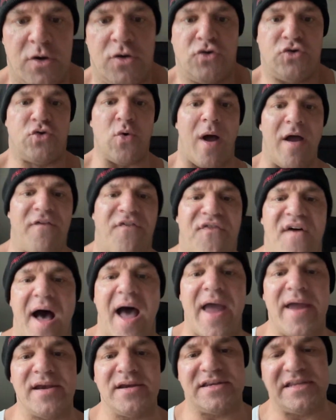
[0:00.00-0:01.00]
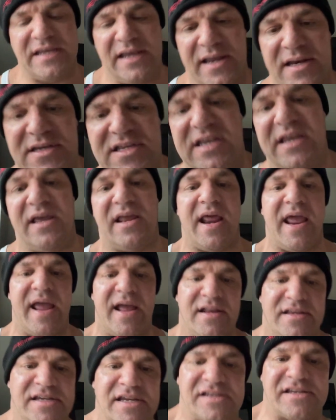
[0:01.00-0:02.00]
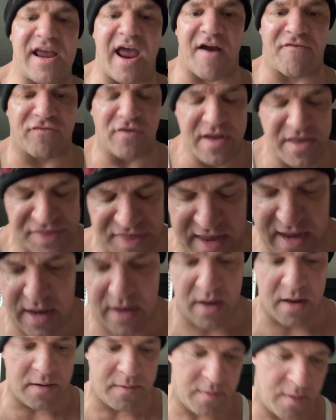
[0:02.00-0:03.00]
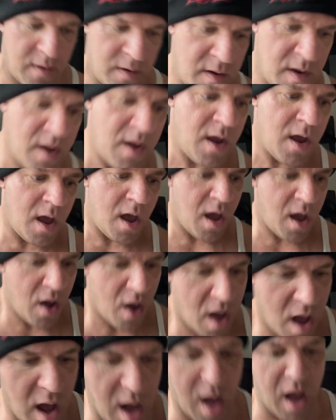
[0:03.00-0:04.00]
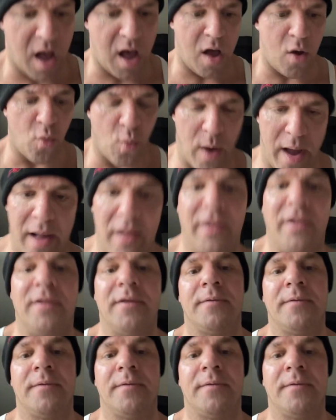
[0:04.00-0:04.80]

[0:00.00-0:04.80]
Do I find TNT enhances everything? I